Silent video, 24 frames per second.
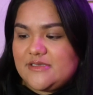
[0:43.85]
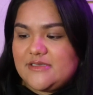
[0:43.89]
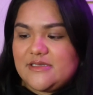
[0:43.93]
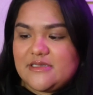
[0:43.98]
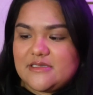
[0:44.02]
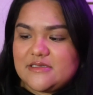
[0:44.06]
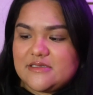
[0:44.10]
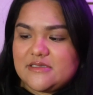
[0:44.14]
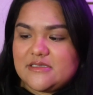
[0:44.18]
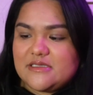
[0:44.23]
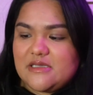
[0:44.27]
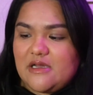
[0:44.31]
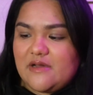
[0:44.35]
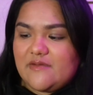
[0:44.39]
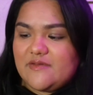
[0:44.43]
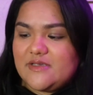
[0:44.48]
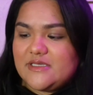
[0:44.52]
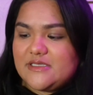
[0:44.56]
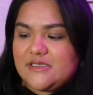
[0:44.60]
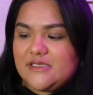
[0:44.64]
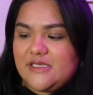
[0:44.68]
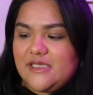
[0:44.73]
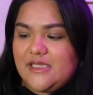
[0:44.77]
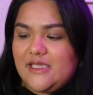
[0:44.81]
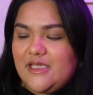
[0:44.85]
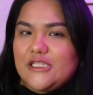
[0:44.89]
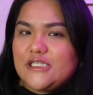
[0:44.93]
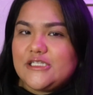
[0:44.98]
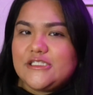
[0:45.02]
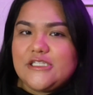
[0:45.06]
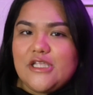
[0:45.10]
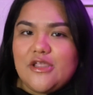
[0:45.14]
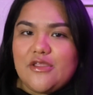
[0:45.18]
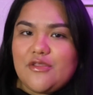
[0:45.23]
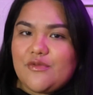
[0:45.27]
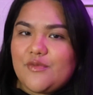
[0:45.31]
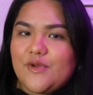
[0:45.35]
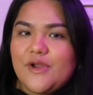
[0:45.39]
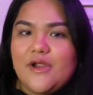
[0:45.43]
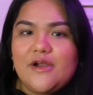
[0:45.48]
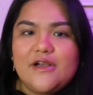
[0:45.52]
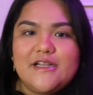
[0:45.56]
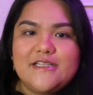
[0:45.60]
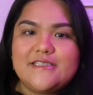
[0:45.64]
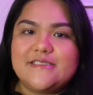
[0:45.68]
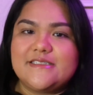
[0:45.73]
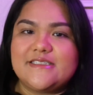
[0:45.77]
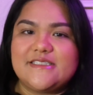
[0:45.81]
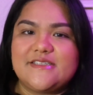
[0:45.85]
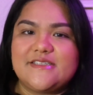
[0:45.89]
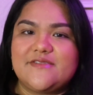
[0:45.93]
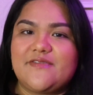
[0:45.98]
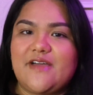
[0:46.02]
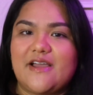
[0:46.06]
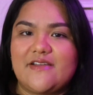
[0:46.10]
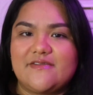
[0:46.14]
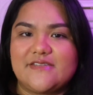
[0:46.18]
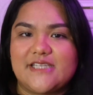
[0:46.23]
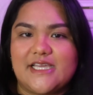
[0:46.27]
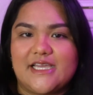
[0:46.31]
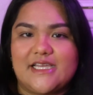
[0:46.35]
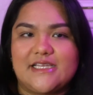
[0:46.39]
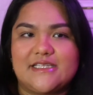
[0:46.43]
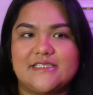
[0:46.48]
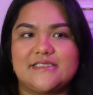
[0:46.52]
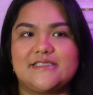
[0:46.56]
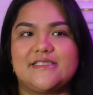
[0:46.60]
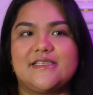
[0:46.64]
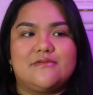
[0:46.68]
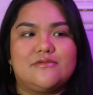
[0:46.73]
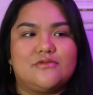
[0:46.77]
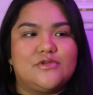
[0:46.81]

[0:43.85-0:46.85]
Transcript: since obviously there's 365 days,